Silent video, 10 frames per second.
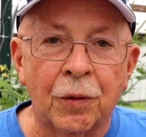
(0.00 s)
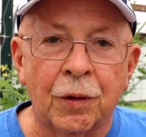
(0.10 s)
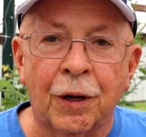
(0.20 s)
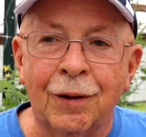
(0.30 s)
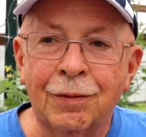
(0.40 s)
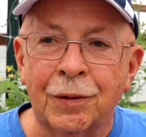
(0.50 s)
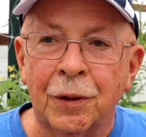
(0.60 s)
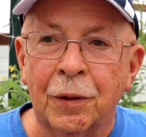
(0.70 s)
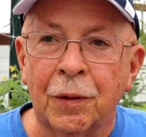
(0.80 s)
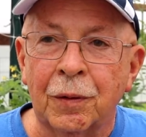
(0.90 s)
stuff
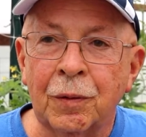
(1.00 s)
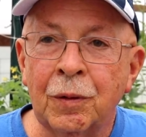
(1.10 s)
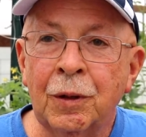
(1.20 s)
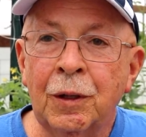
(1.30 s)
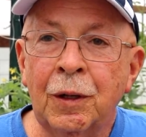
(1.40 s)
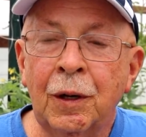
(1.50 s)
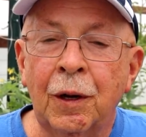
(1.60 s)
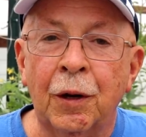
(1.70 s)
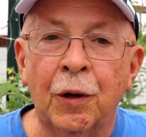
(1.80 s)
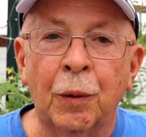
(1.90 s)
and
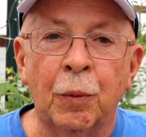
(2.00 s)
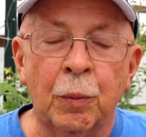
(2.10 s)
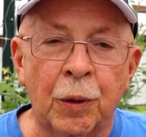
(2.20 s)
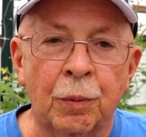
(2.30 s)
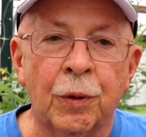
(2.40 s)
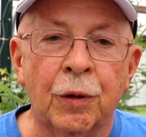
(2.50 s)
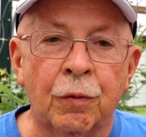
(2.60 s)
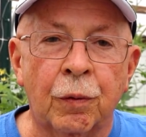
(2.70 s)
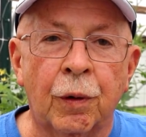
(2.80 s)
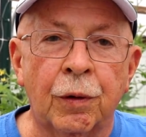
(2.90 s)
helping people get
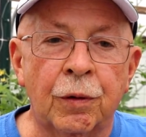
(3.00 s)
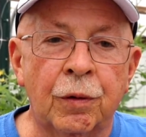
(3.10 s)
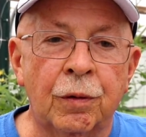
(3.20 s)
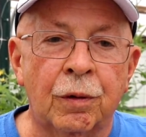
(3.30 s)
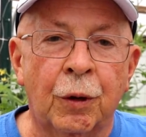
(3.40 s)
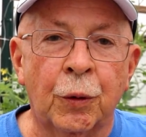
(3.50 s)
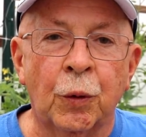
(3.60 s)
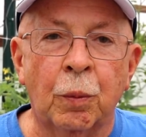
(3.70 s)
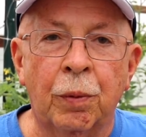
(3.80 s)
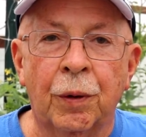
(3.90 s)
fresh
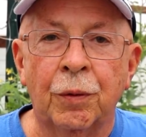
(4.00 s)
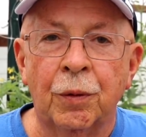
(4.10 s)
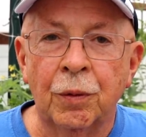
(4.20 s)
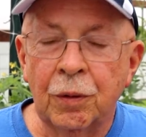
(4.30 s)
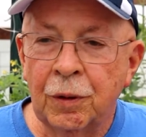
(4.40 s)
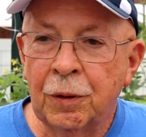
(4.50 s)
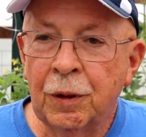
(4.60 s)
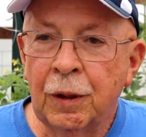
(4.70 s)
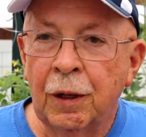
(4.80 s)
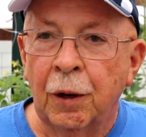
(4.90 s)
local produce.
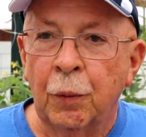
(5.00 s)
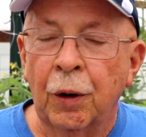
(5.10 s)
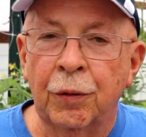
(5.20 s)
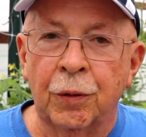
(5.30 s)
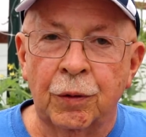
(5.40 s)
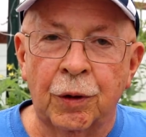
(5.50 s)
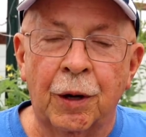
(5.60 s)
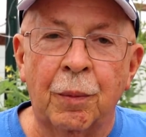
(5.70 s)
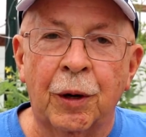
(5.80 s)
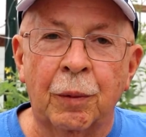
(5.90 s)
And we also try
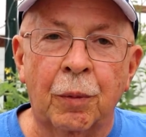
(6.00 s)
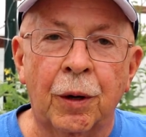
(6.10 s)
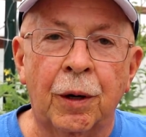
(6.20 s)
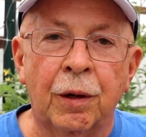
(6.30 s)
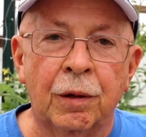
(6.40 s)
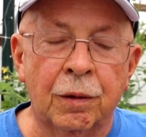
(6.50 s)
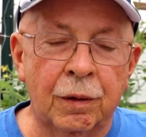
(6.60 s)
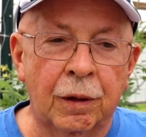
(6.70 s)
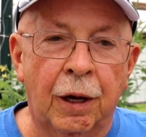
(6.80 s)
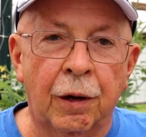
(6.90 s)
to make money
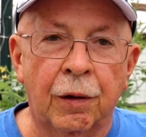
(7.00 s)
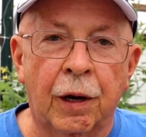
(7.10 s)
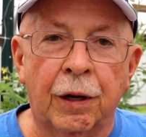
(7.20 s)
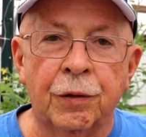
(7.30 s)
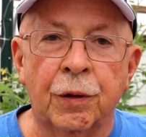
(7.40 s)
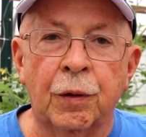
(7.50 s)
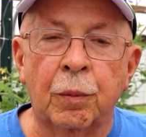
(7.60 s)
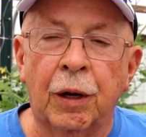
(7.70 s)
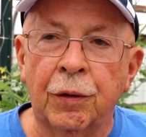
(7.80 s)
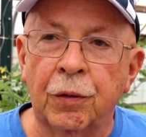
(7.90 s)
out of the high tunnel
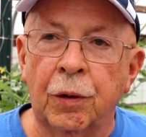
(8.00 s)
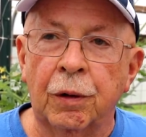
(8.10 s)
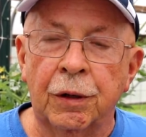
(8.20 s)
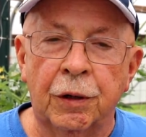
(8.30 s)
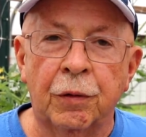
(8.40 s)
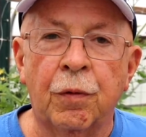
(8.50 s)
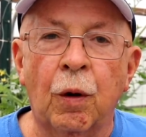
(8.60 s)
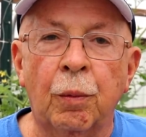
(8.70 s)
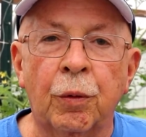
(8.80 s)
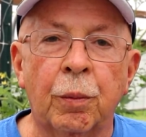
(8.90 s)
by selling at the
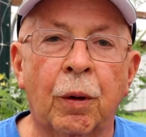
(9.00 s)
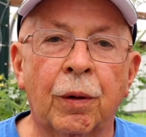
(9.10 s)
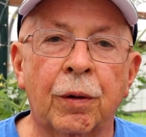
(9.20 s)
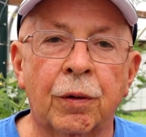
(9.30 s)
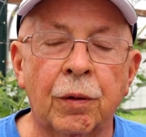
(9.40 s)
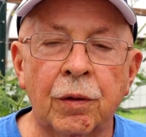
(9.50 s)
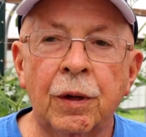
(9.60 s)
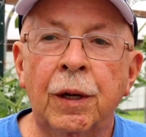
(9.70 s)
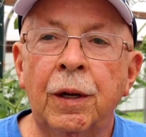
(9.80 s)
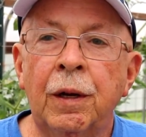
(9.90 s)
farmers market
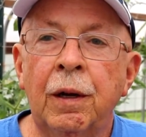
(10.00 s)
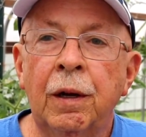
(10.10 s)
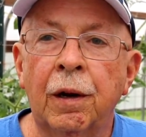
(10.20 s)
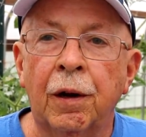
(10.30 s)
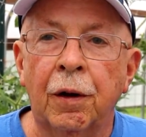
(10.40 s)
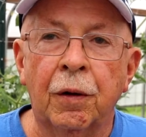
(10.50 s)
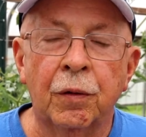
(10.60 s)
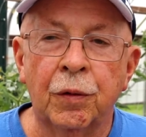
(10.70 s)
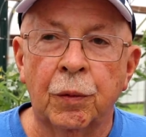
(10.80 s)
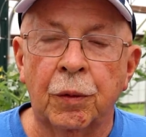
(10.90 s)

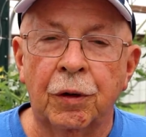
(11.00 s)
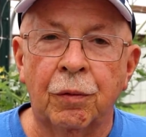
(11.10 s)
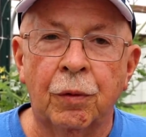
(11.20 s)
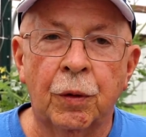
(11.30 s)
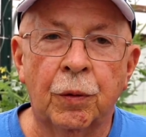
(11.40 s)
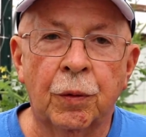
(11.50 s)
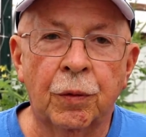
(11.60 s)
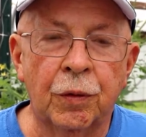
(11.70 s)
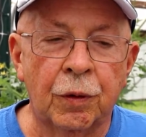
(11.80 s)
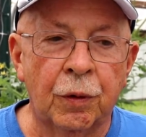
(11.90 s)
and to
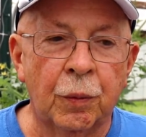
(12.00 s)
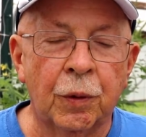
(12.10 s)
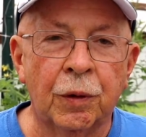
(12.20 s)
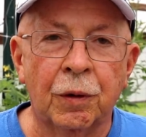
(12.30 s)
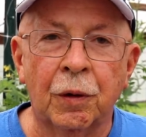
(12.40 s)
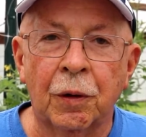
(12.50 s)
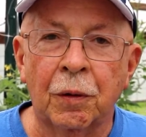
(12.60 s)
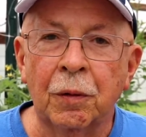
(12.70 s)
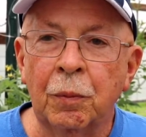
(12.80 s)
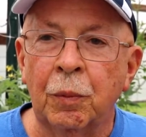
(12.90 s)
individuals so that we
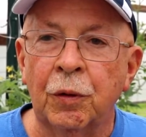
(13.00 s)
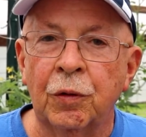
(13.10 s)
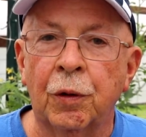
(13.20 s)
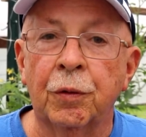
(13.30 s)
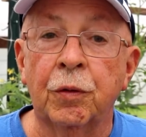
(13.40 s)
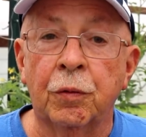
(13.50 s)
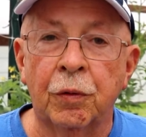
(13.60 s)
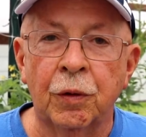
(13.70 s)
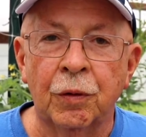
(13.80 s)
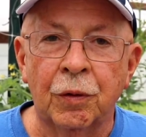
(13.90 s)
can be
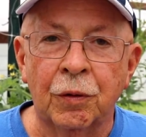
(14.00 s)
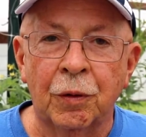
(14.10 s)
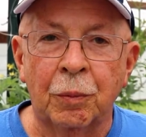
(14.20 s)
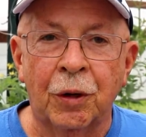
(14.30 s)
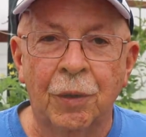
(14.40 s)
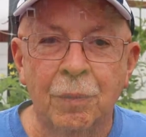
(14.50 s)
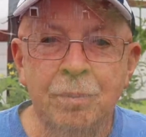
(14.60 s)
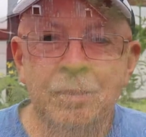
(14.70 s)
self-sufficient someday.